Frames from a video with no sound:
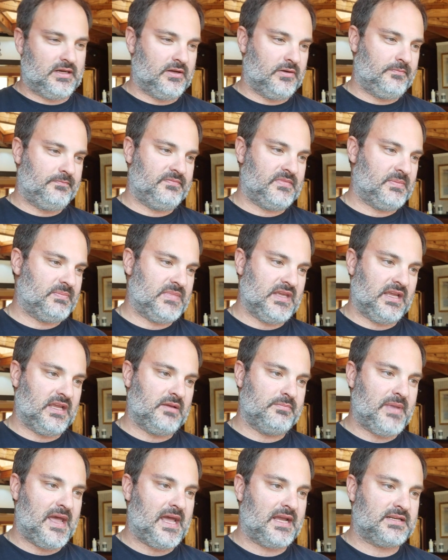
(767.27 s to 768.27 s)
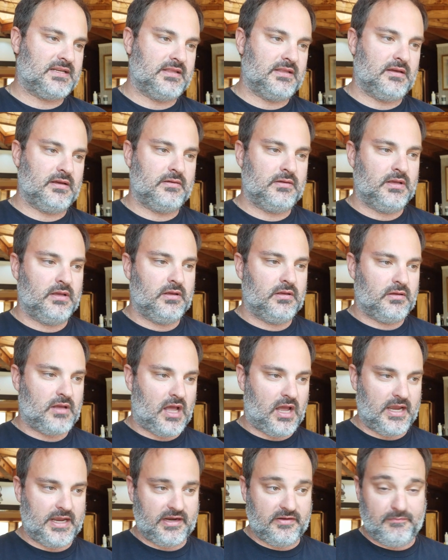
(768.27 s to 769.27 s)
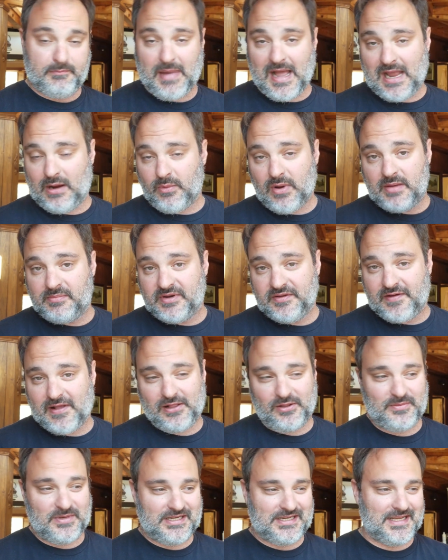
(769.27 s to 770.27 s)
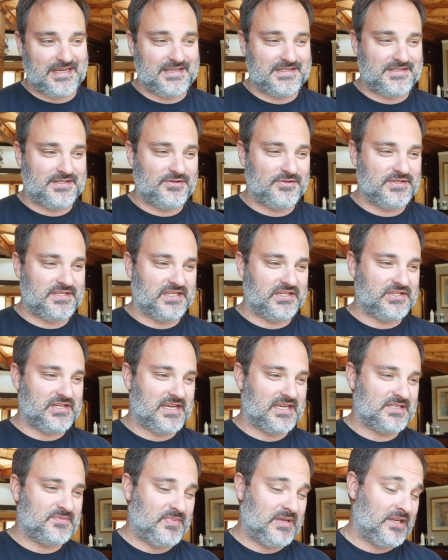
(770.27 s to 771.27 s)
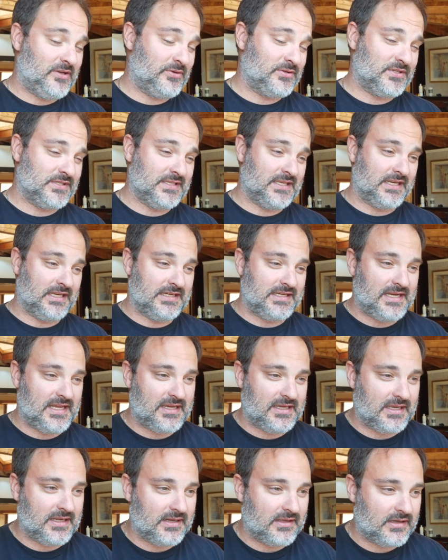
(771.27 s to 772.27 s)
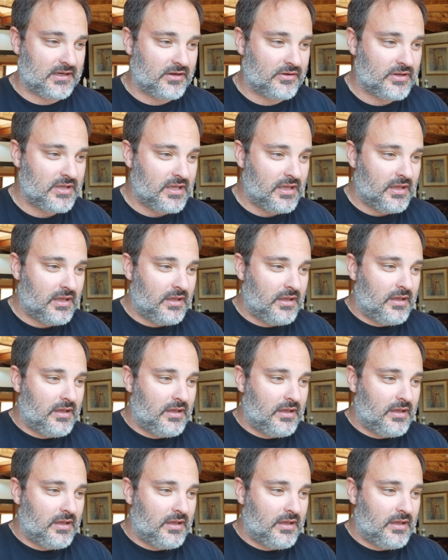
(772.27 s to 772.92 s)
I'm thinking back to the height of my web development days and using JSP, which is like a decade ago.